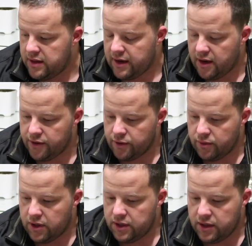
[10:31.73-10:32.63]
in that other
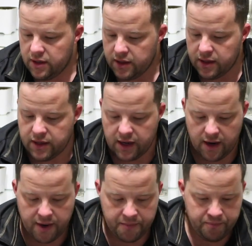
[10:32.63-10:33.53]
one.
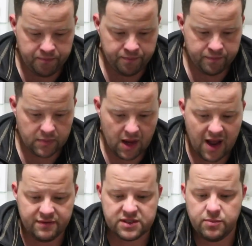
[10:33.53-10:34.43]
Gum,
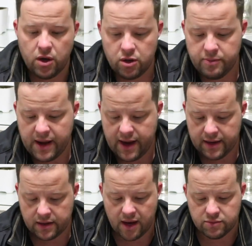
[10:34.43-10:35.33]
I have a smaller
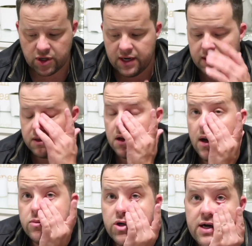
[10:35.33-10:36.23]
pack. I'm trying to,
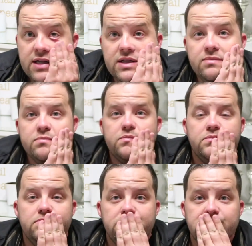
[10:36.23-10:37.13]
I'm trying to
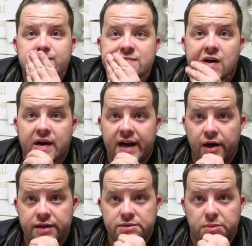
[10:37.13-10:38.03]
not
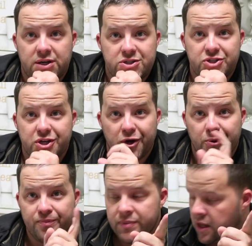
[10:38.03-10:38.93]
carry as much,
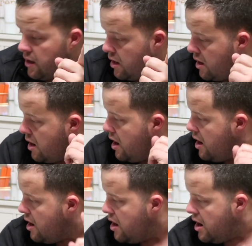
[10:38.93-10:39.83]
so.
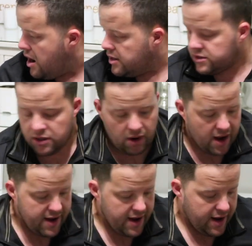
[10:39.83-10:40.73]
So
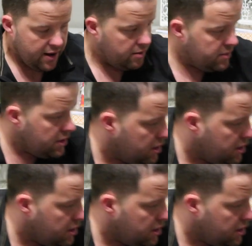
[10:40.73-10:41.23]
I am,